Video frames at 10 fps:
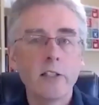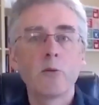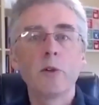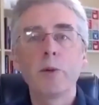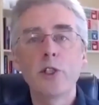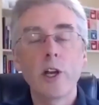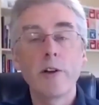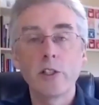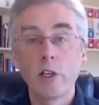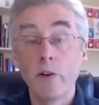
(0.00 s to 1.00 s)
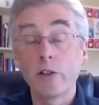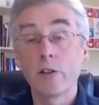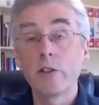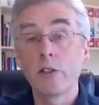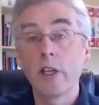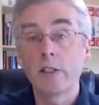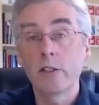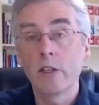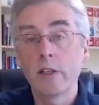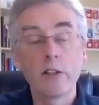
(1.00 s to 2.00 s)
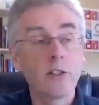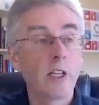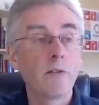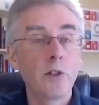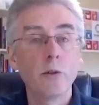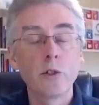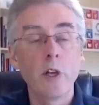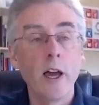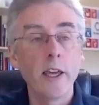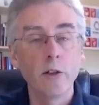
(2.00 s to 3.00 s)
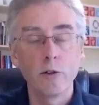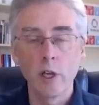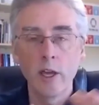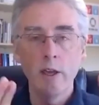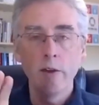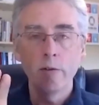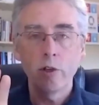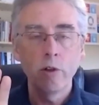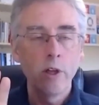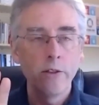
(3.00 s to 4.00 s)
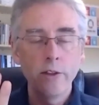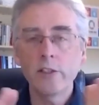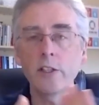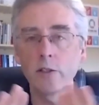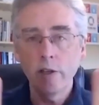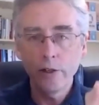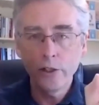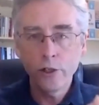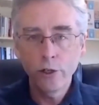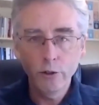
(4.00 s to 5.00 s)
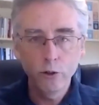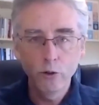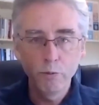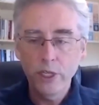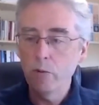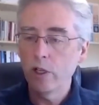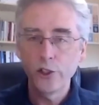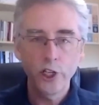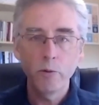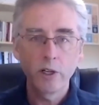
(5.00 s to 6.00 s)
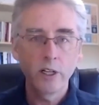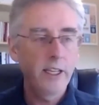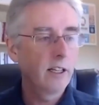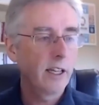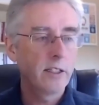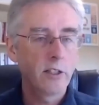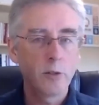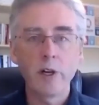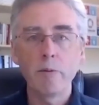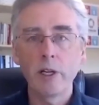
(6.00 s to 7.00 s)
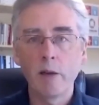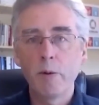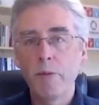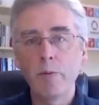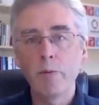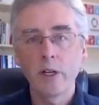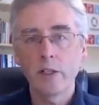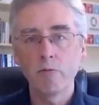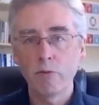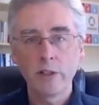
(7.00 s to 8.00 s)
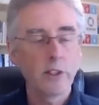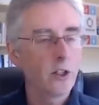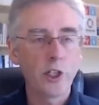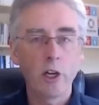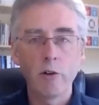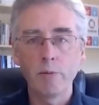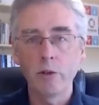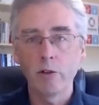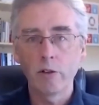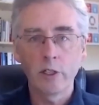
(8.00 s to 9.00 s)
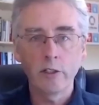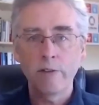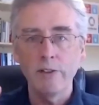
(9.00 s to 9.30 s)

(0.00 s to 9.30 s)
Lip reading: that we've been sharing so far. So it's the set of tools that I use. So there are 2 B1G1 legal entities. Bear in mind, I'm a member. I don't run this show. I don't have